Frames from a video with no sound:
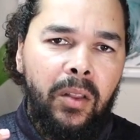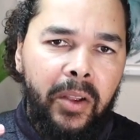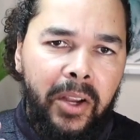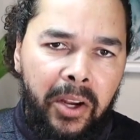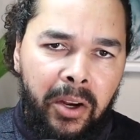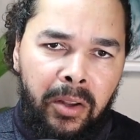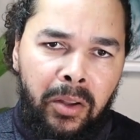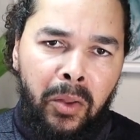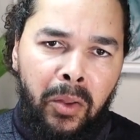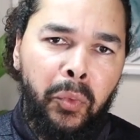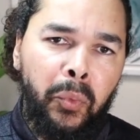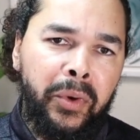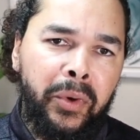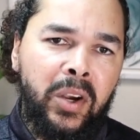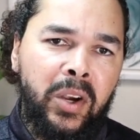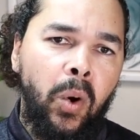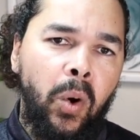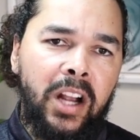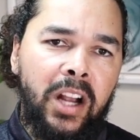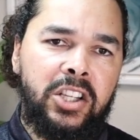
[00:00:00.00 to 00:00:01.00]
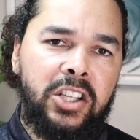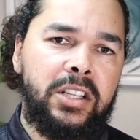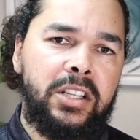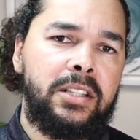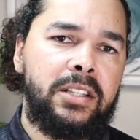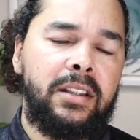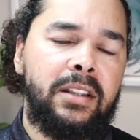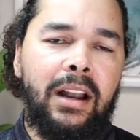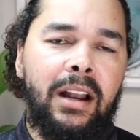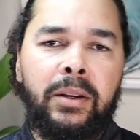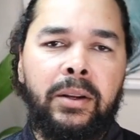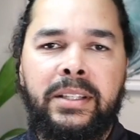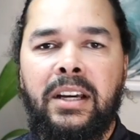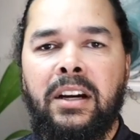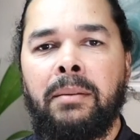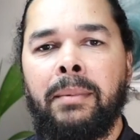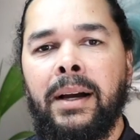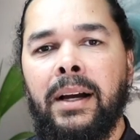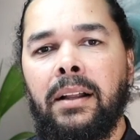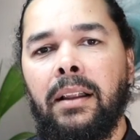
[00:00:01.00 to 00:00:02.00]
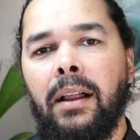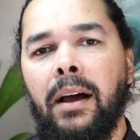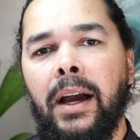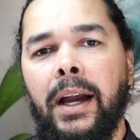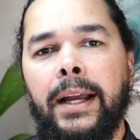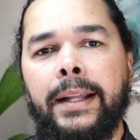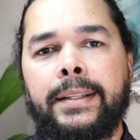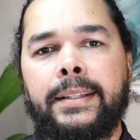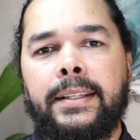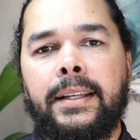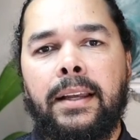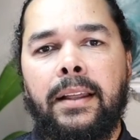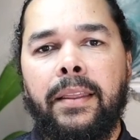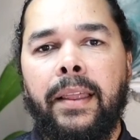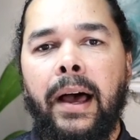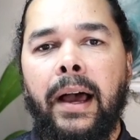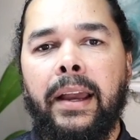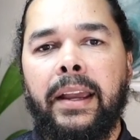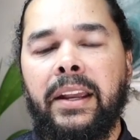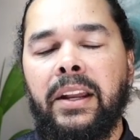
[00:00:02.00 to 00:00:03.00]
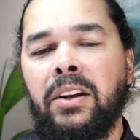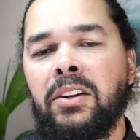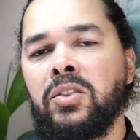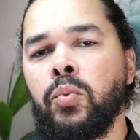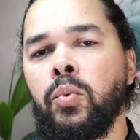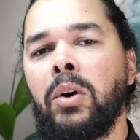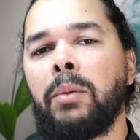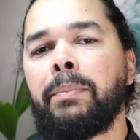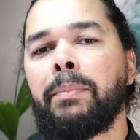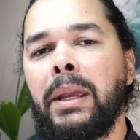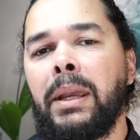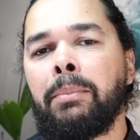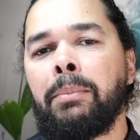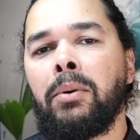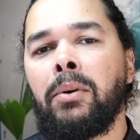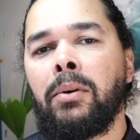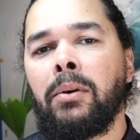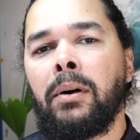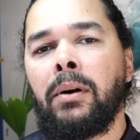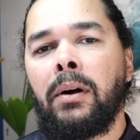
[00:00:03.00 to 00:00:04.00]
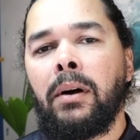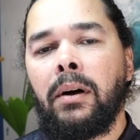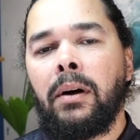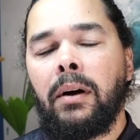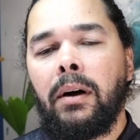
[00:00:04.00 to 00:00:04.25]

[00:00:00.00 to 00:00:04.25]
here are the 3 questions that I would tell my clients that here's what people